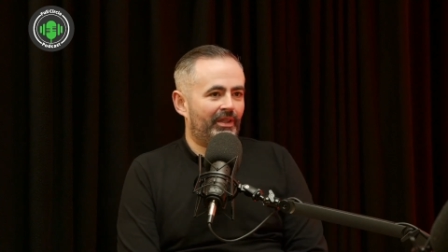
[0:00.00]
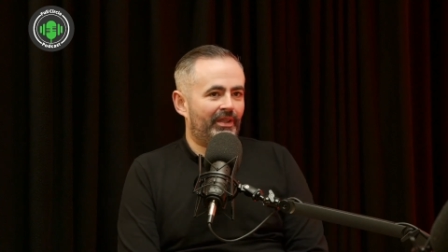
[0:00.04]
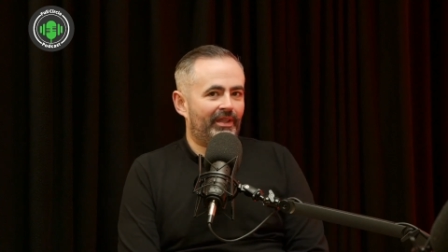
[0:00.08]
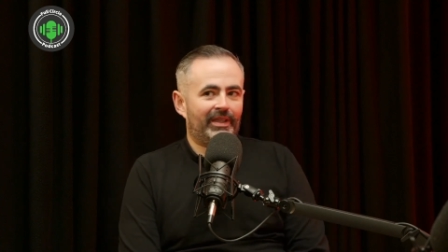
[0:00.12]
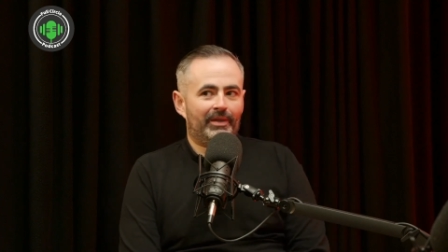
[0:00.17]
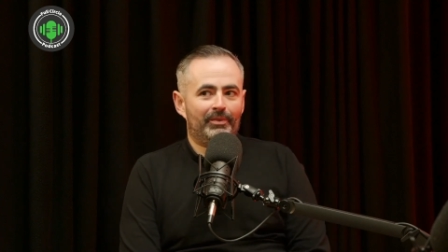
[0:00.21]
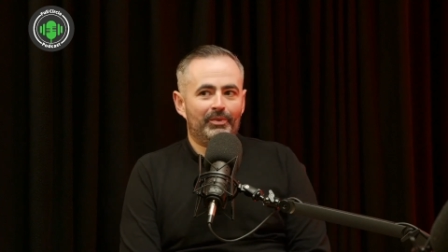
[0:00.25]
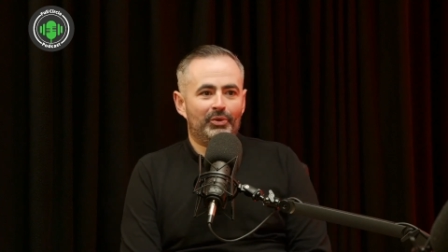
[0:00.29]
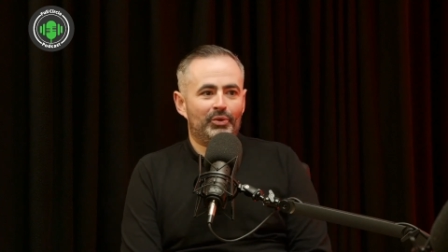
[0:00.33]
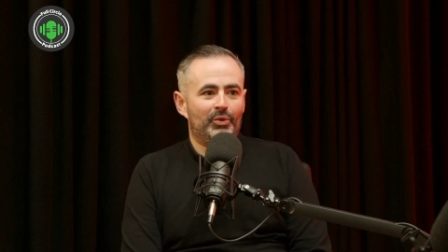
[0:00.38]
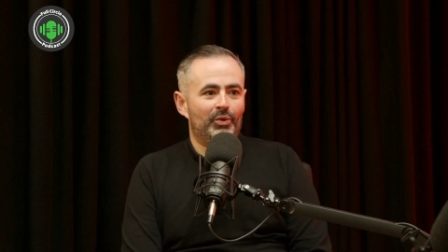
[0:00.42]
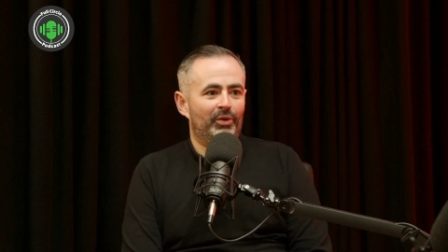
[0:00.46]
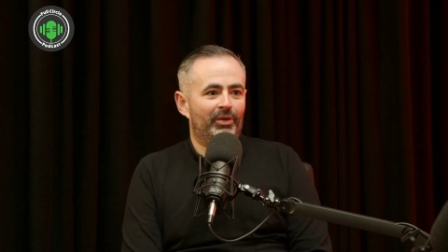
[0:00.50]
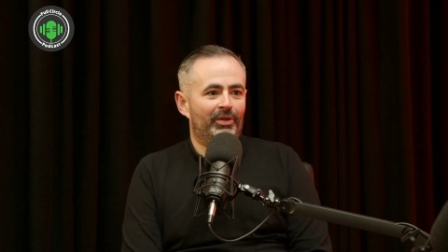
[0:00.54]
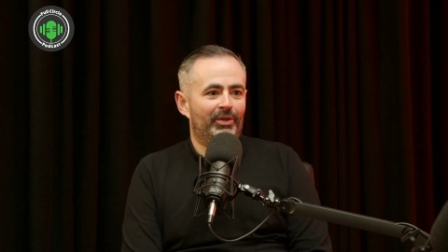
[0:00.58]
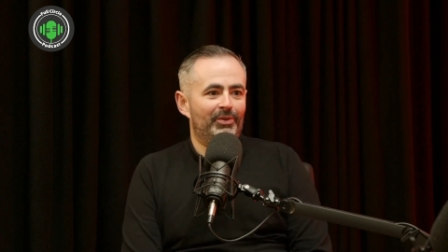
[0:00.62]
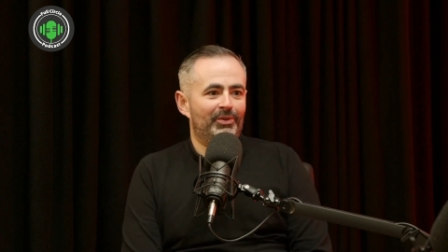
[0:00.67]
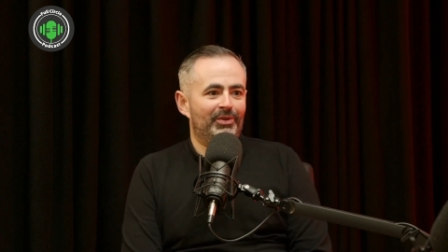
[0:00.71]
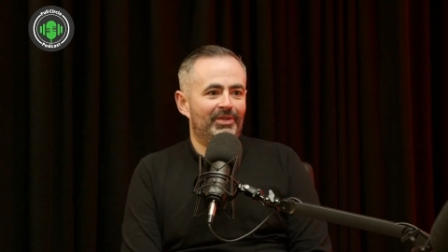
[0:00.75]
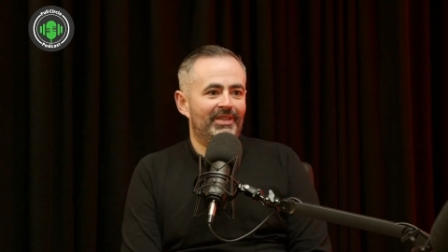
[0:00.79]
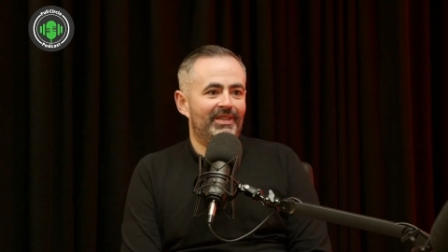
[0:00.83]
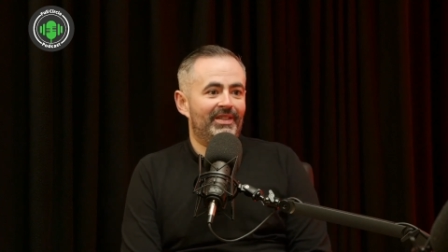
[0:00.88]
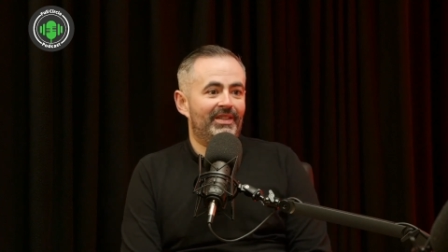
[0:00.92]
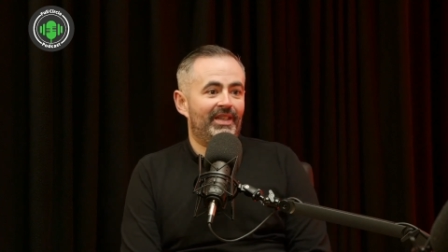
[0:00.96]
I think it was
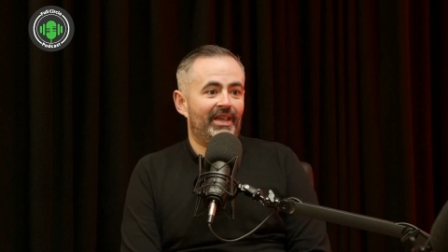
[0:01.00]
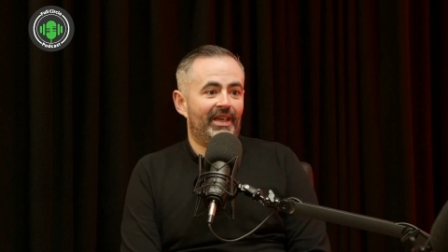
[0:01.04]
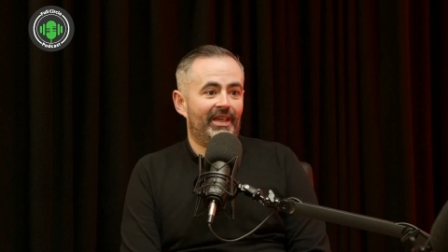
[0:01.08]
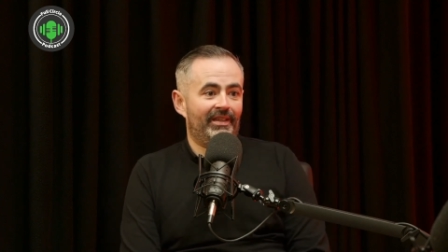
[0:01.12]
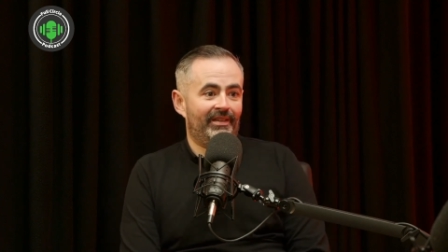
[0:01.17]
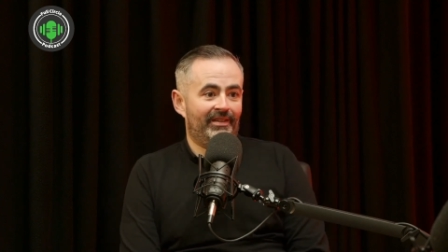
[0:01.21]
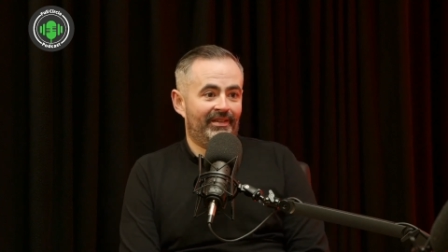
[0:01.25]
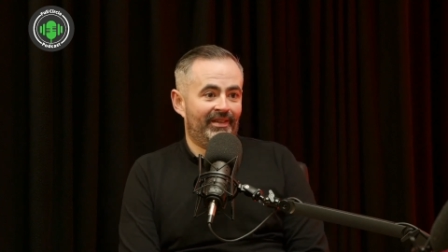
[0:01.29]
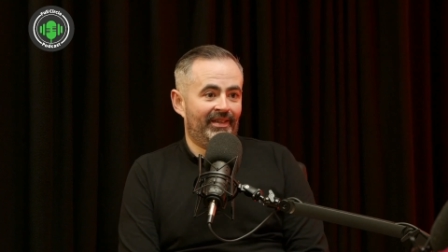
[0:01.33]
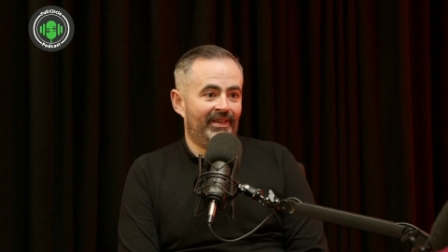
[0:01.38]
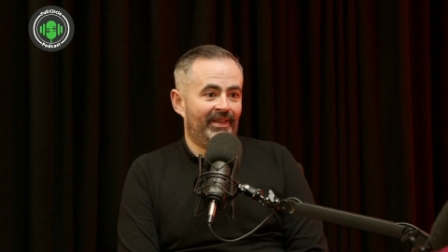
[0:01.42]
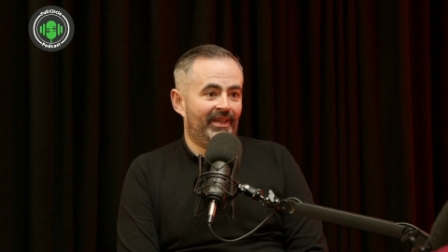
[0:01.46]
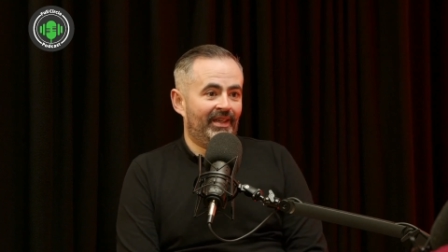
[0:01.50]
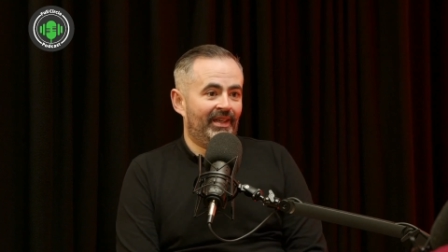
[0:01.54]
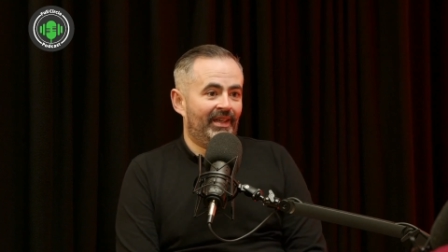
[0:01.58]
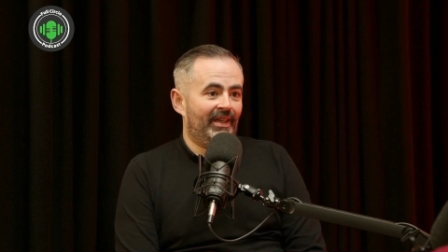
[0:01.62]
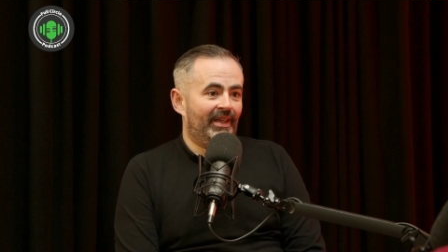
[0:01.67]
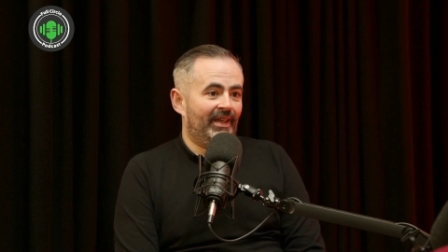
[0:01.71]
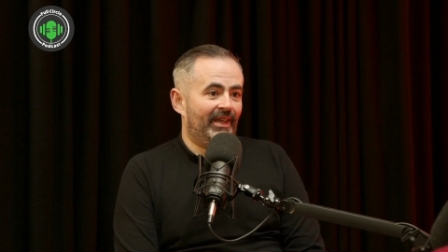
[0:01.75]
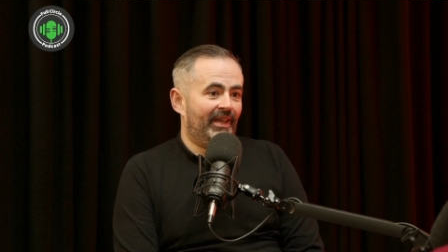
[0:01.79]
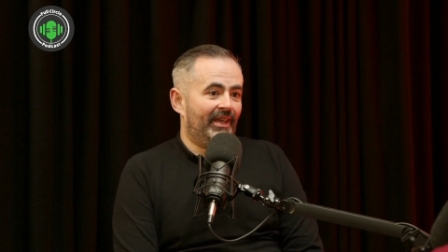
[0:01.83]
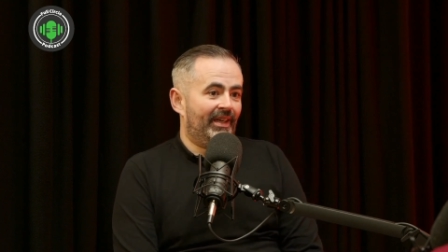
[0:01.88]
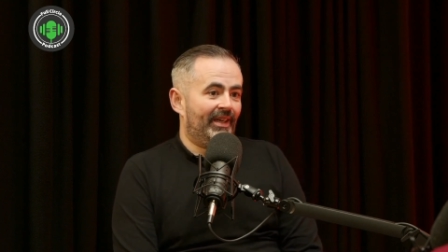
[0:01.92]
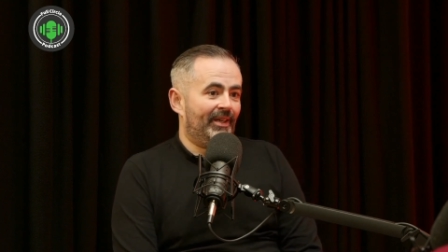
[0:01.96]
2010,
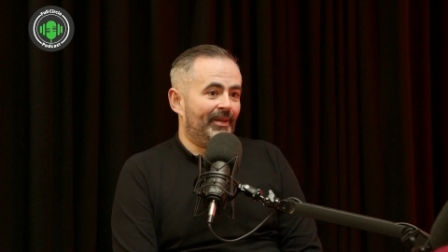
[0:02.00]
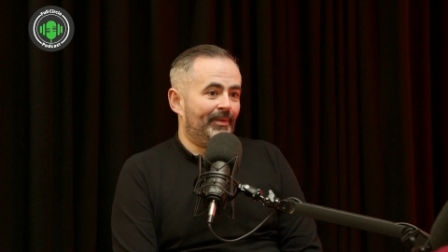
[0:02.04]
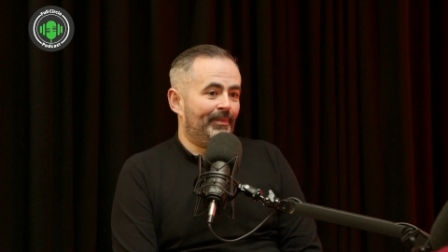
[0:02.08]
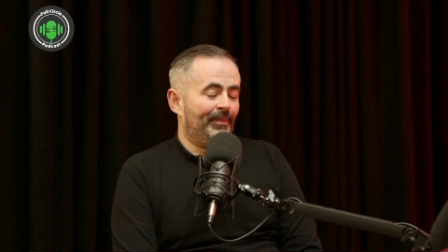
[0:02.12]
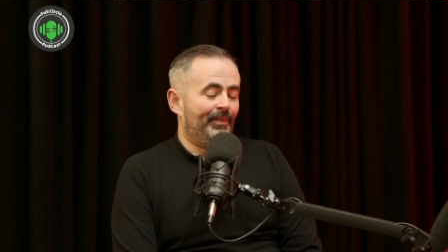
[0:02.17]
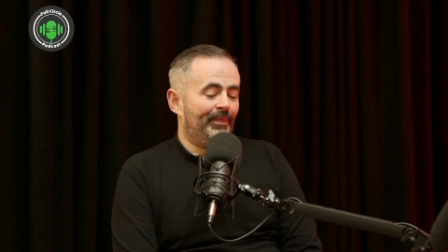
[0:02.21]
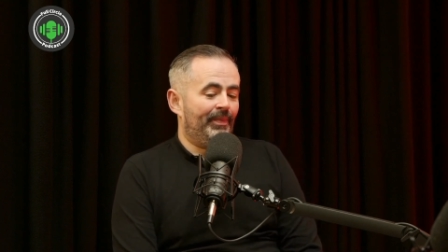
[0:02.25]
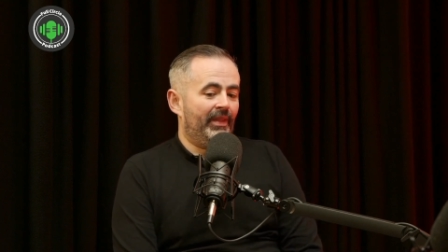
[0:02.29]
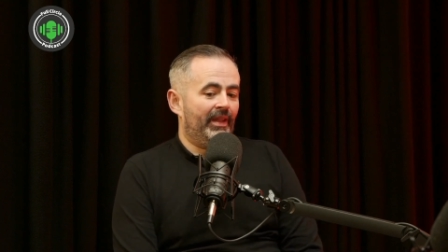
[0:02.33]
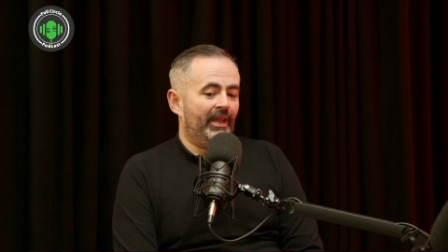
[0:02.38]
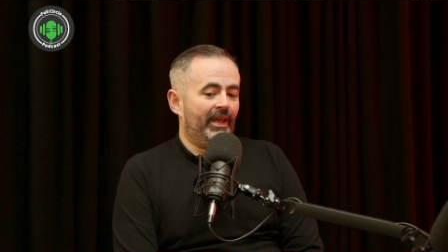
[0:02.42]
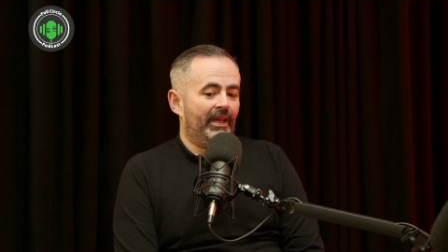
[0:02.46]
um,